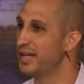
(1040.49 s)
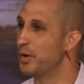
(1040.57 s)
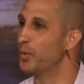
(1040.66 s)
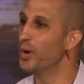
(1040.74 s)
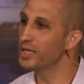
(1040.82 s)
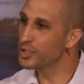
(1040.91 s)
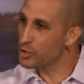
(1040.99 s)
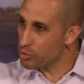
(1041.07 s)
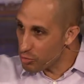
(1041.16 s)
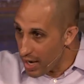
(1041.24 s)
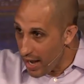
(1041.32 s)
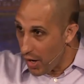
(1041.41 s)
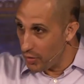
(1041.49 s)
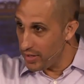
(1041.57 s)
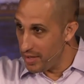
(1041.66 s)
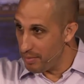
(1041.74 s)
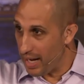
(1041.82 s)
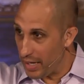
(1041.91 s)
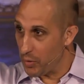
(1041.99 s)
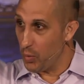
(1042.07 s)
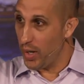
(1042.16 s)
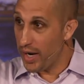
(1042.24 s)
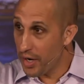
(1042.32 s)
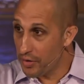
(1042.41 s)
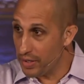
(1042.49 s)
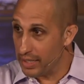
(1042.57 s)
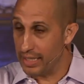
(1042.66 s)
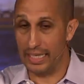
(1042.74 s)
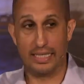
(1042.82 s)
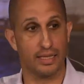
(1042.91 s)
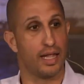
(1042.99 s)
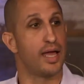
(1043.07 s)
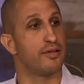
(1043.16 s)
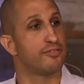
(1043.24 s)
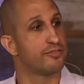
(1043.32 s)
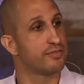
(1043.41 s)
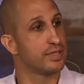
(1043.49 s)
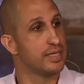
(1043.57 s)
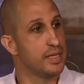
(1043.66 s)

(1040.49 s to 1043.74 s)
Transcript: What crown am I wearing in life?